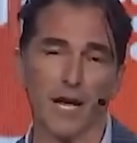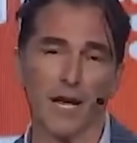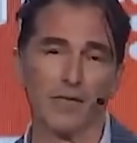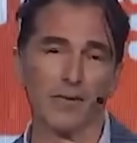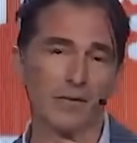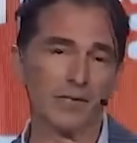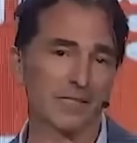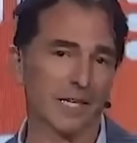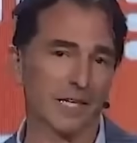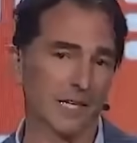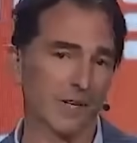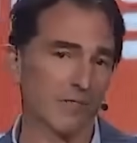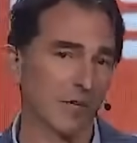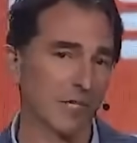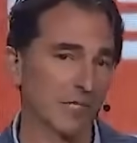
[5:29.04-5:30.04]
And the reason I
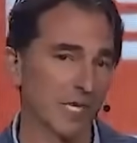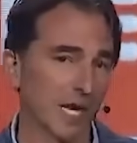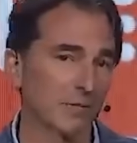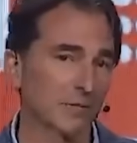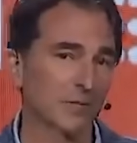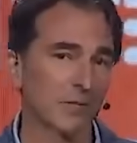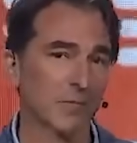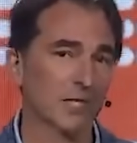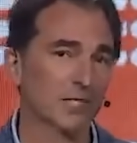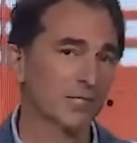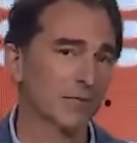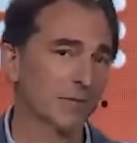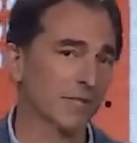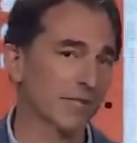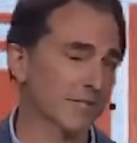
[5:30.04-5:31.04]
love my job so much is
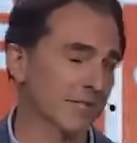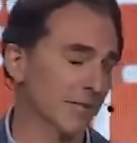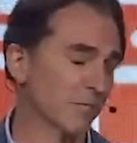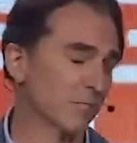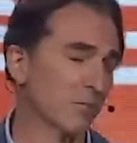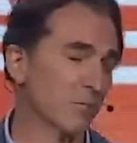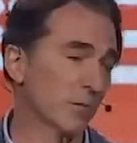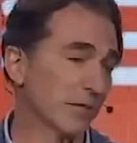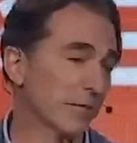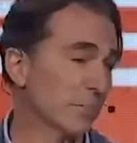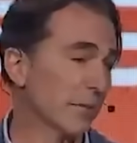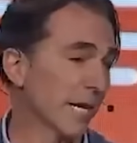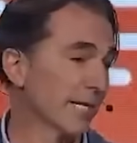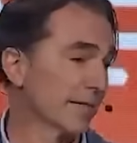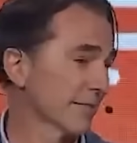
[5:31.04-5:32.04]
because I'm really
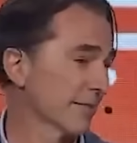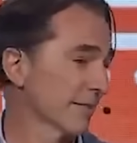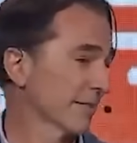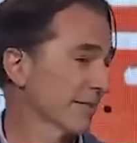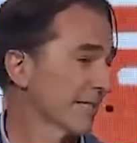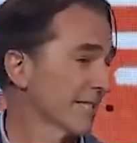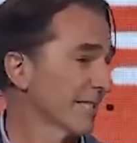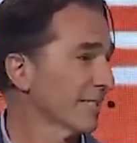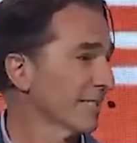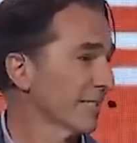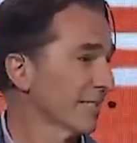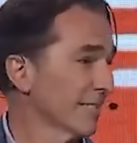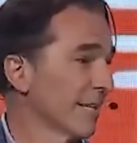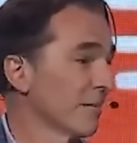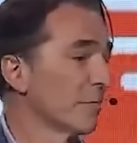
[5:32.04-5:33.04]
blessed to get to
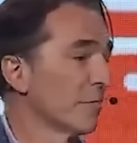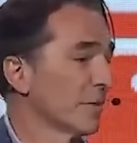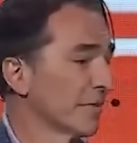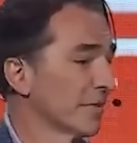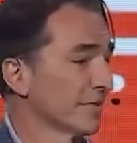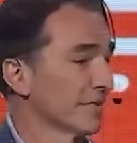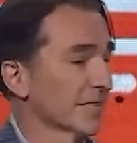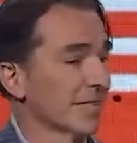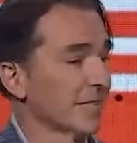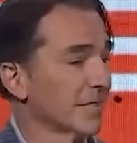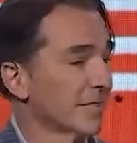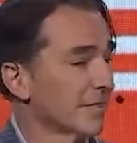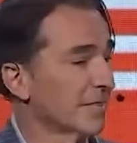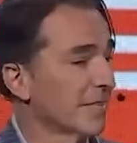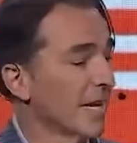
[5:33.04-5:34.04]
design buildings like
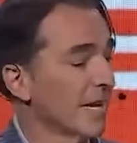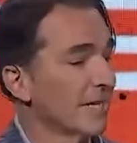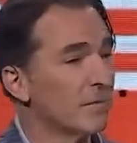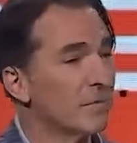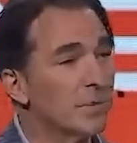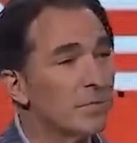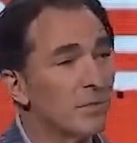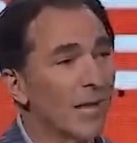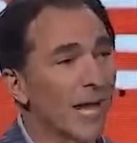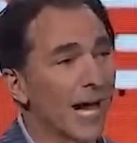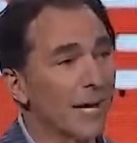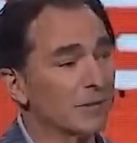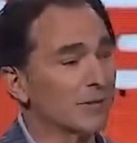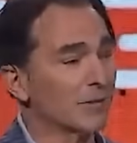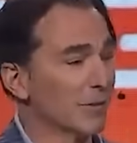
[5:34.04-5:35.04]
this that people
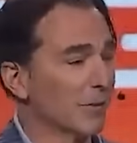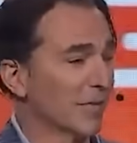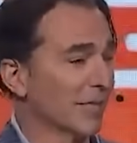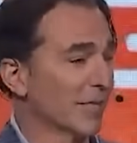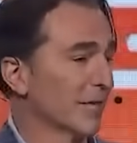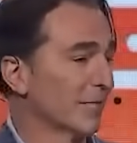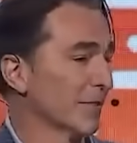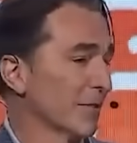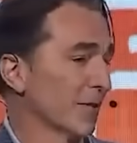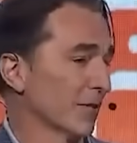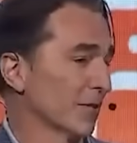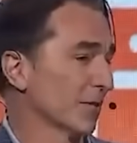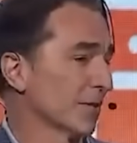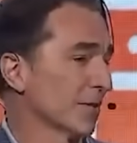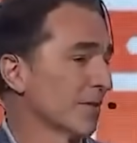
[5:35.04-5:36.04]
absolutely love to go
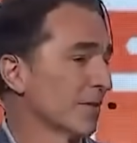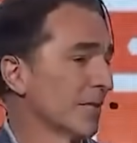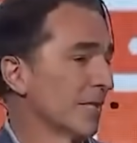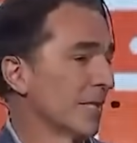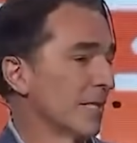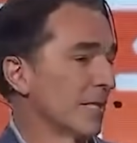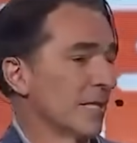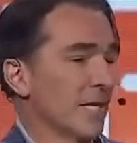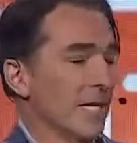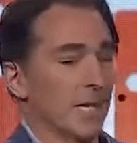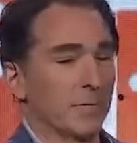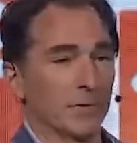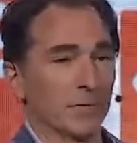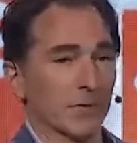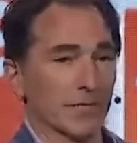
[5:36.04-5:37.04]
to. I
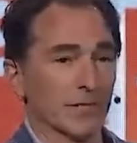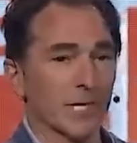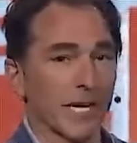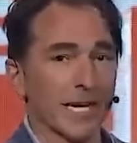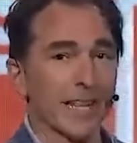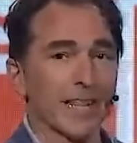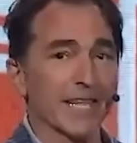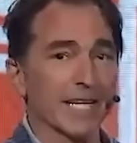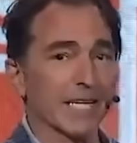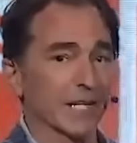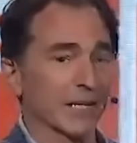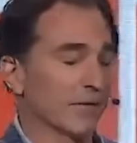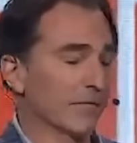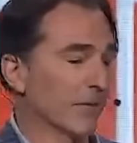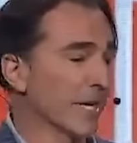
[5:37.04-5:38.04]
mean, really, try to think
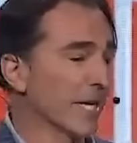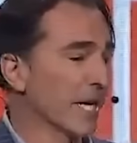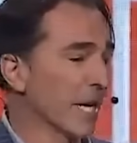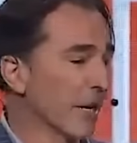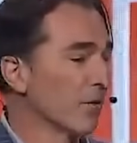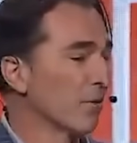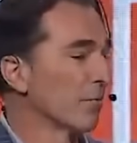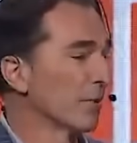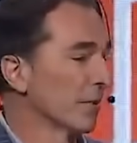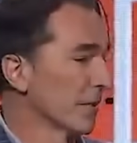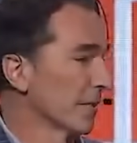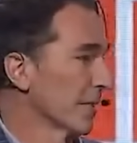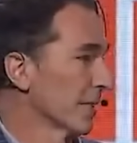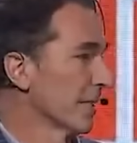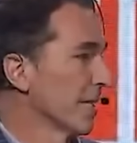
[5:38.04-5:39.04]
of another
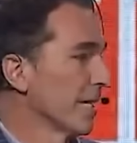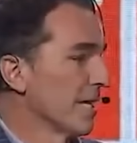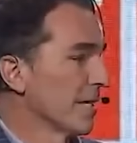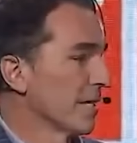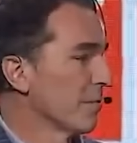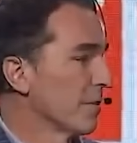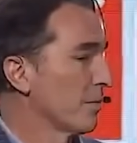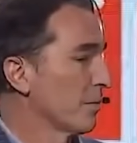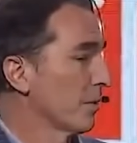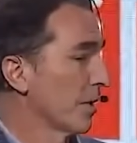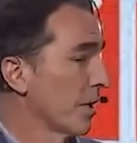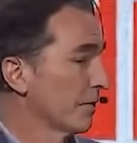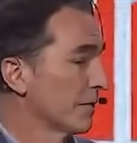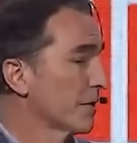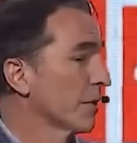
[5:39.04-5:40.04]
building that people
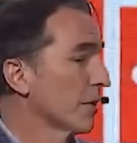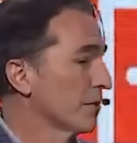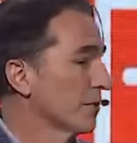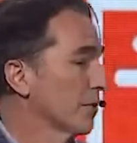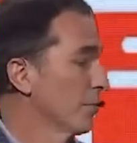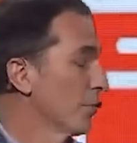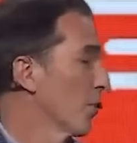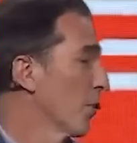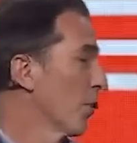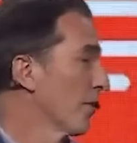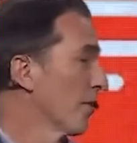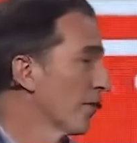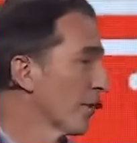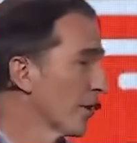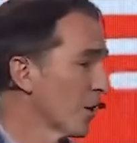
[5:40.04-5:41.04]
love to go to more
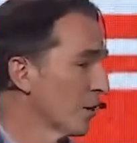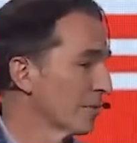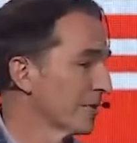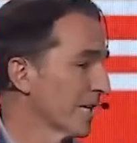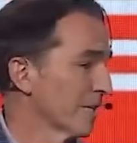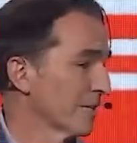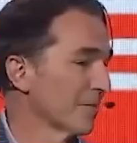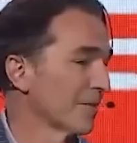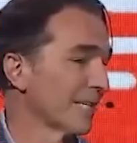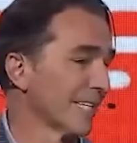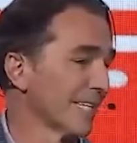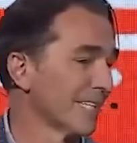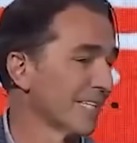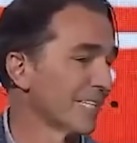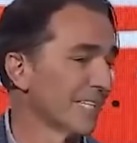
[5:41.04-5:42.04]
than their hometown
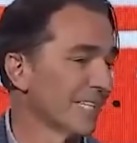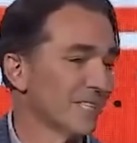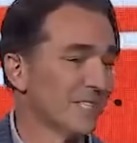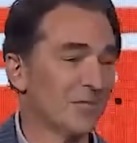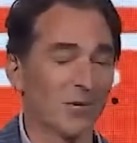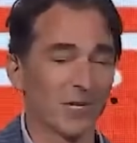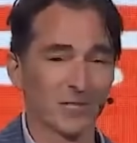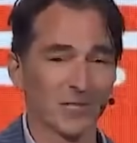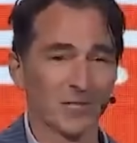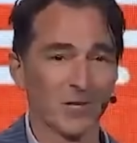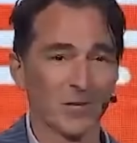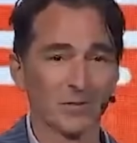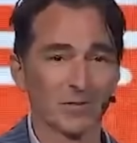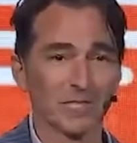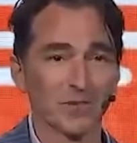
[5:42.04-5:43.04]
arena to watch their
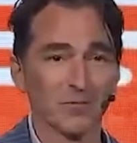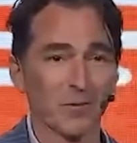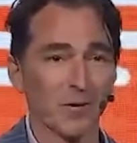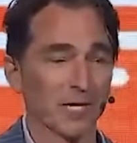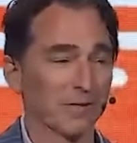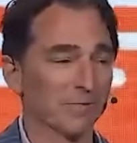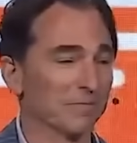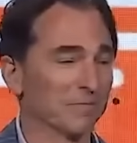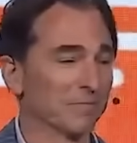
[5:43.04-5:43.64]
home team win.